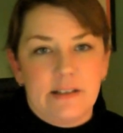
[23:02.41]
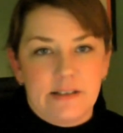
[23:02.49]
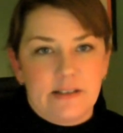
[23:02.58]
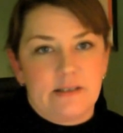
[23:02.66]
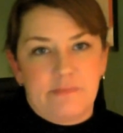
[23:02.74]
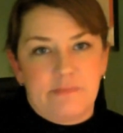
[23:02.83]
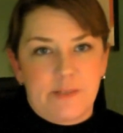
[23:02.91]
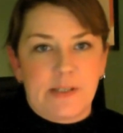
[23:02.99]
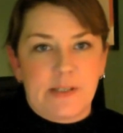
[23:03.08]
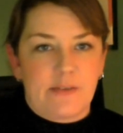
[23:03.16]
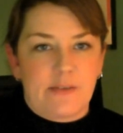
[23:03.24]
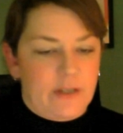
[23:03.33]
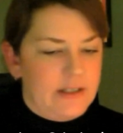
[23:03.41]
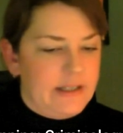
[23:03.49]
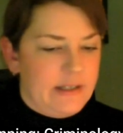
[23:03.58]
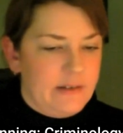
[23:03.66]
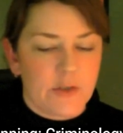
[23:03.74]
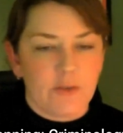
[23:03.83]

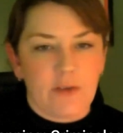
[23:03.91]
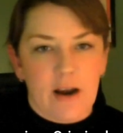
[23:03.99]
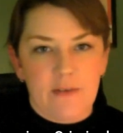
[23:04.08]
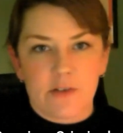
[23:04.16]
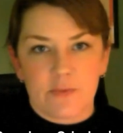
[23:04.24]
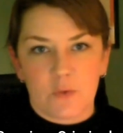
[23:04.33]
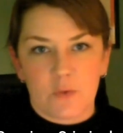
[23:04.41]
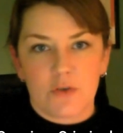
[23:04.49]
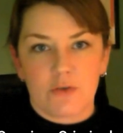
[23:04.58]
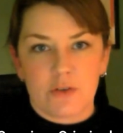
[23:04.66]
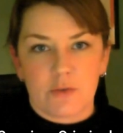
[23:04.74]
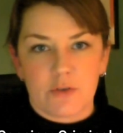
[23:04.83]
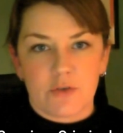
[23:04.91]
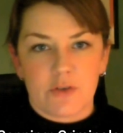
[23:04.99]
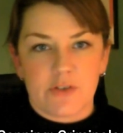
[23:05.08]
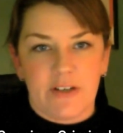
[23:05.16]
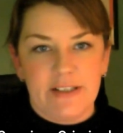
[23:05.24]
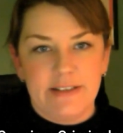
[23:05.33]
specifically survivors of torture and torturous
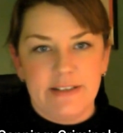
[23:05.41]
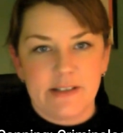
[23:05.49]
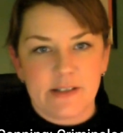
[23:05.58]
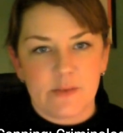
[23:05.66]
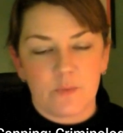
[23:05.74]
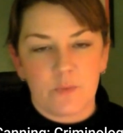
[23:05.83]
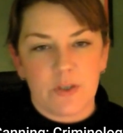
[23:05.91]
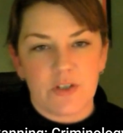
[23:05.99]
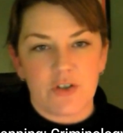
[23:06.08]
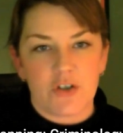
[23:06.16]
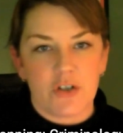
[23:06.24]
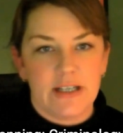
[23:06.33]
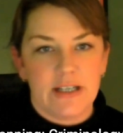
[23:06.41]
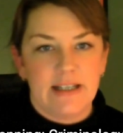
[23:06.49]
violence, which